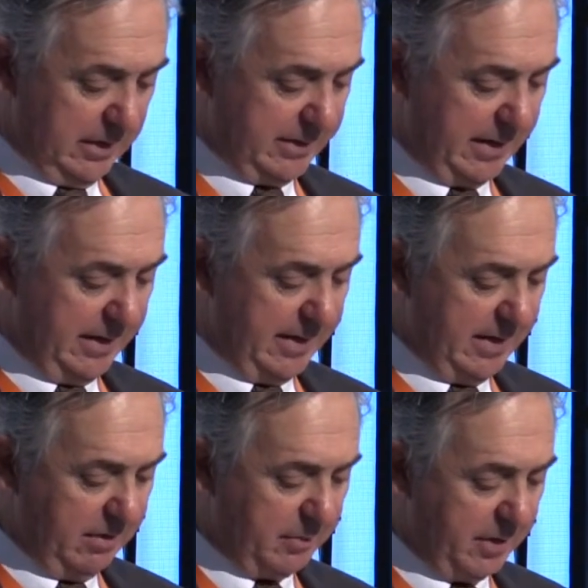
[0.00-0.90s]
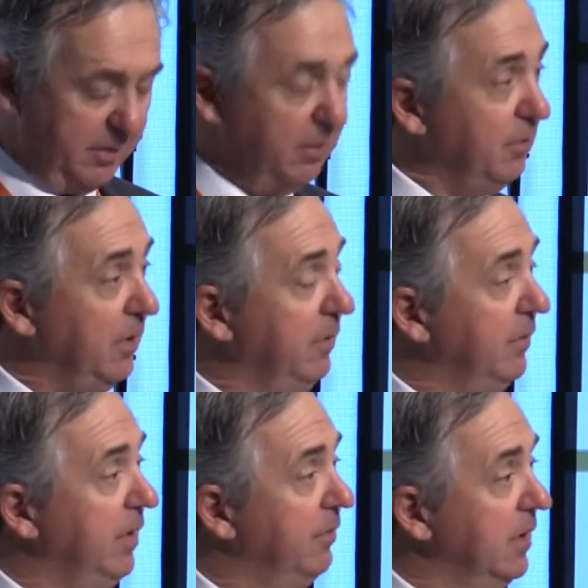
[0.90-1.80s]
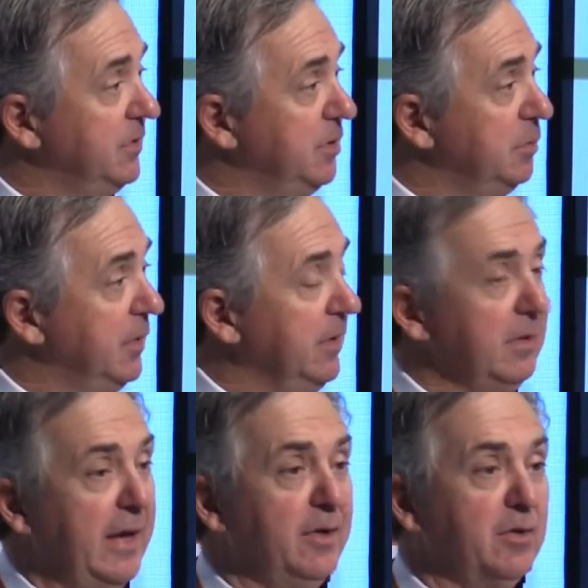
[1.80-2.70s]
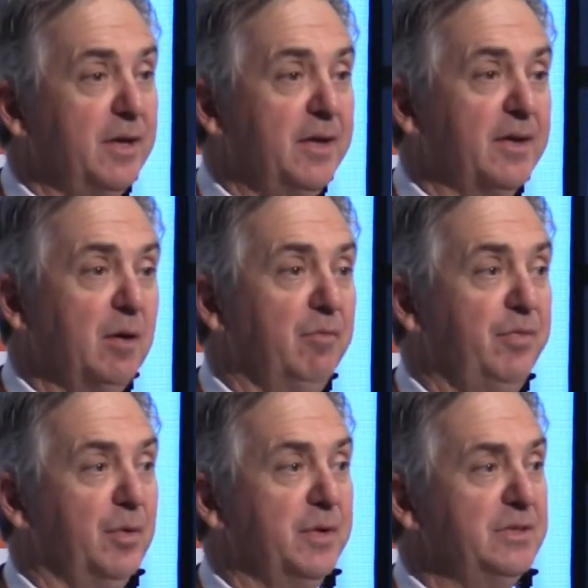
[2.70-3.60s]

Okay, now I'm going to invite Jim Engelke to come forward.